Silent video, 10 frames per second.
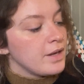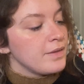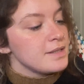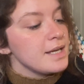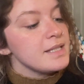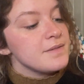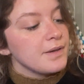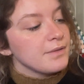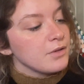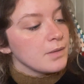It's
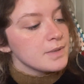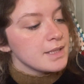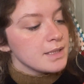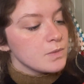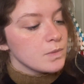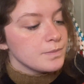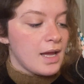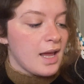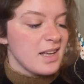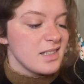85 grams in this one,
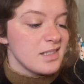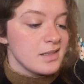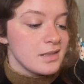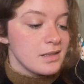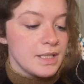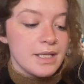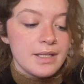and yeah,